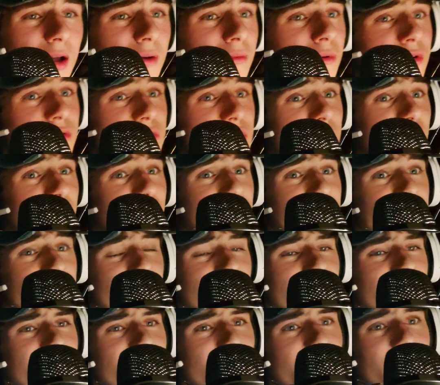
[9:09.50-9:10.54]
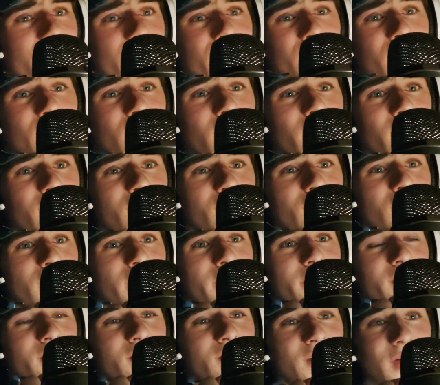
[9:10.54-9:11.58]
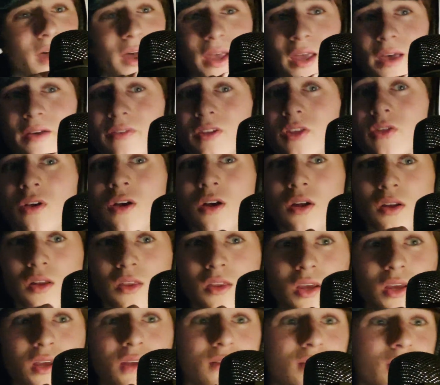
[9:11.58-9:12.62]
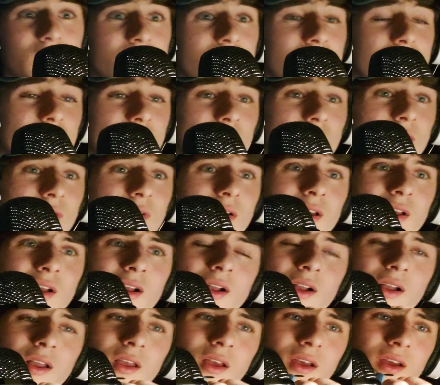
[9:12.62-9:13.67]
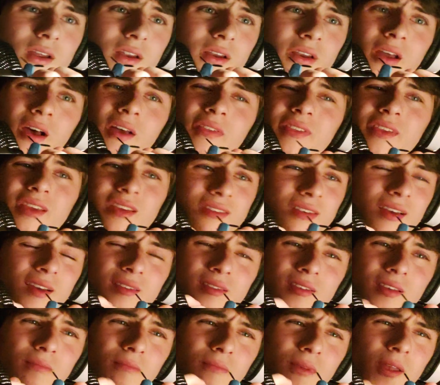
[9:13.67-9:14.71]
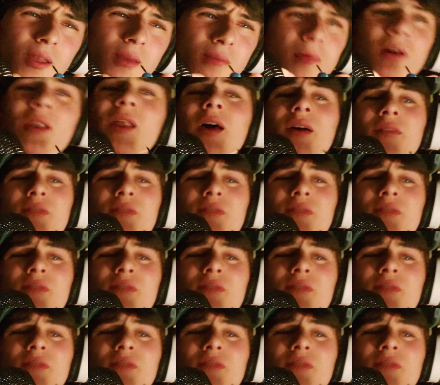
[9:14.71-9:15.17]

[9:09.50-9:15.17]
we'll see how this turns out. If you guys do like these, I have a ton of these, so not the exact same plane, but I